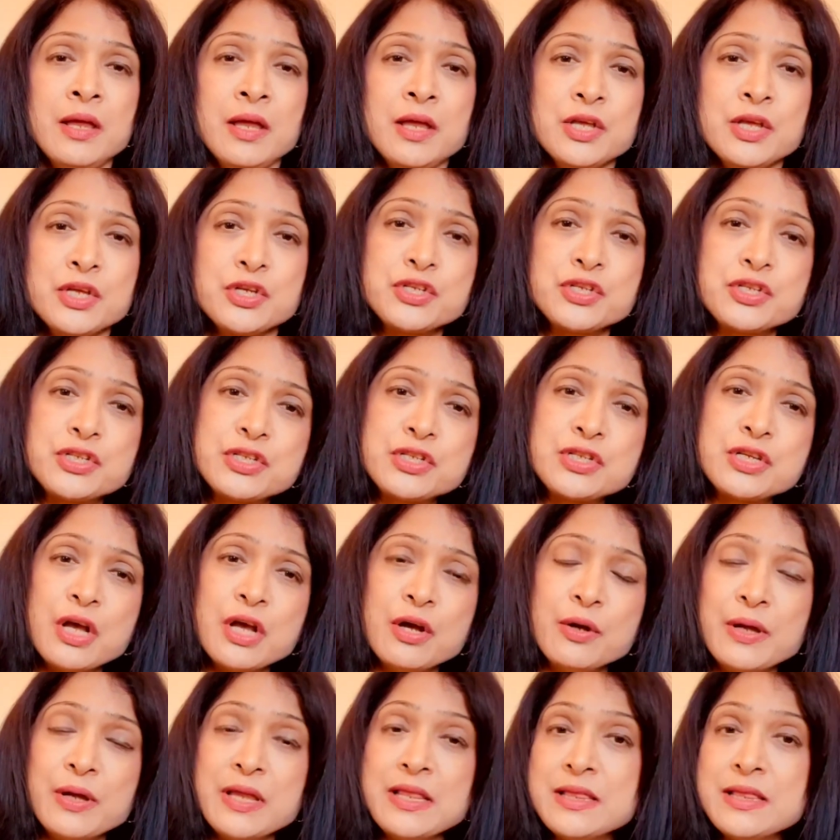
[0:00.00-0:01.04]

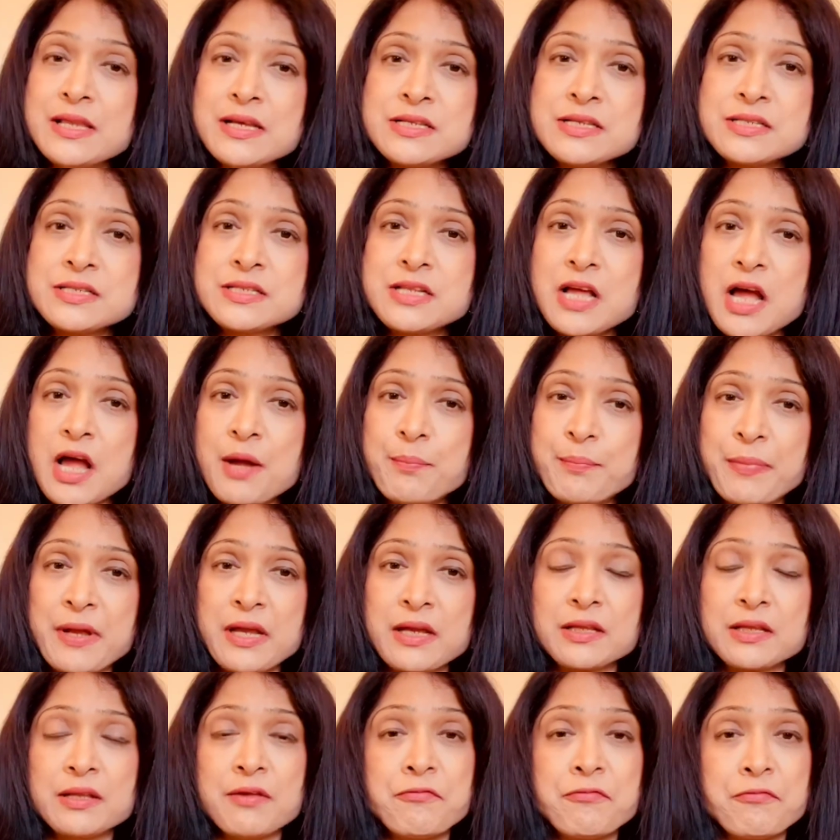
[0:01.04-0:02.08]
So in this
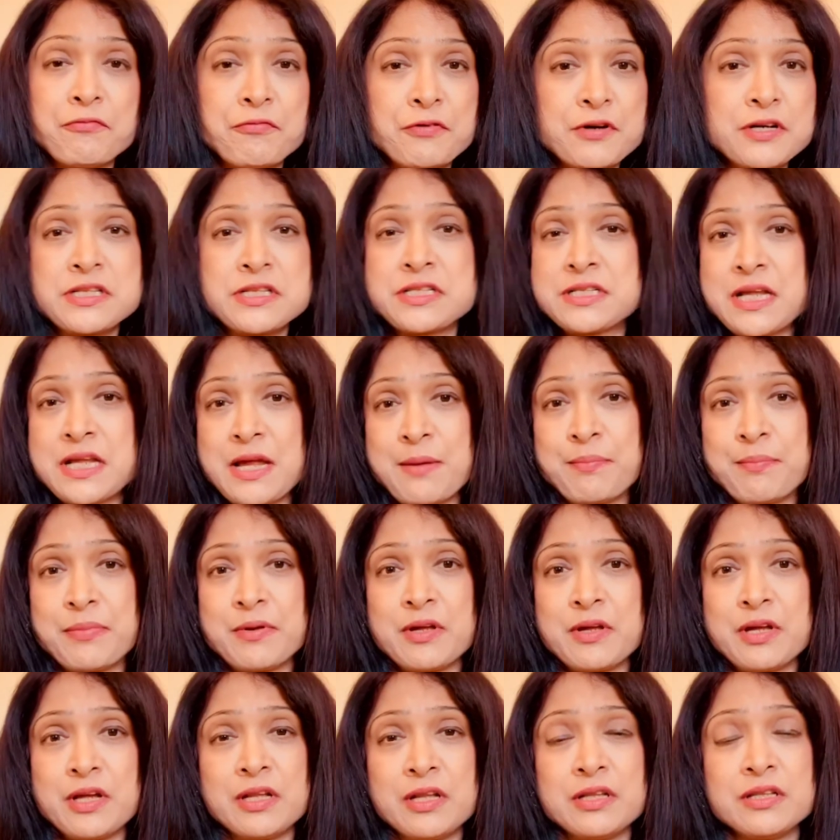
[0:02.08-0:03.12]
topic, the first step,
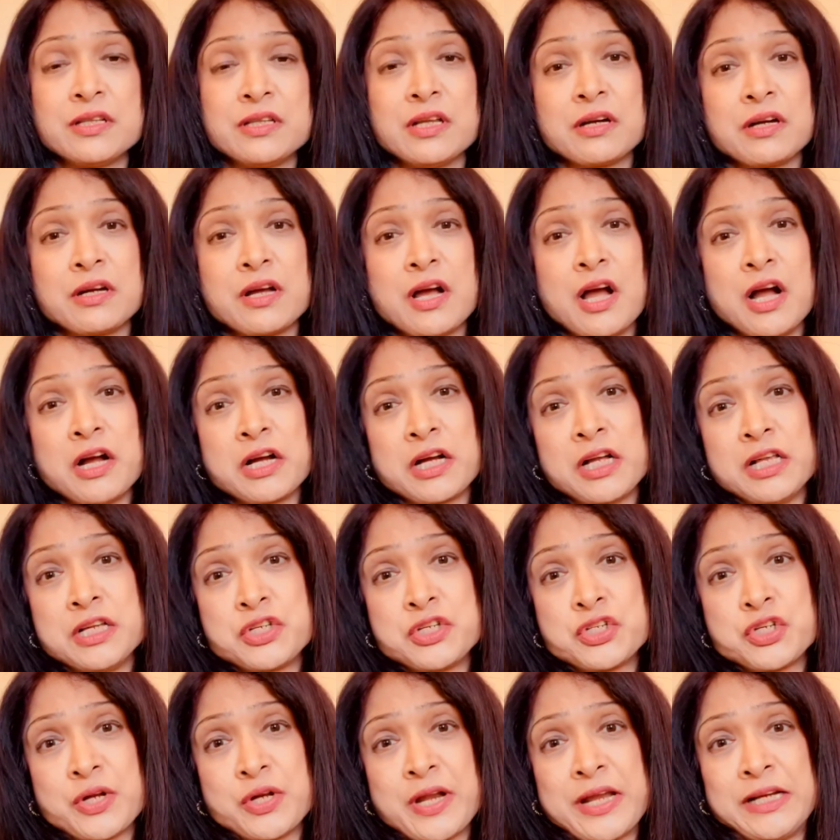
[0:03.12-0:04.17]
the
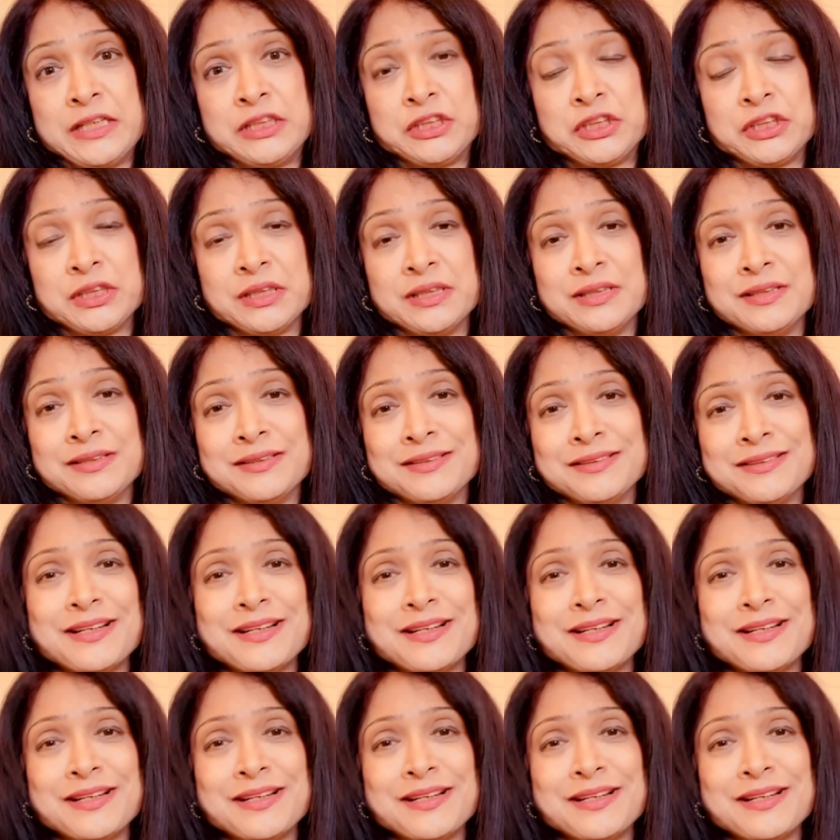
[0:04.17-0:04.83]
acculturation.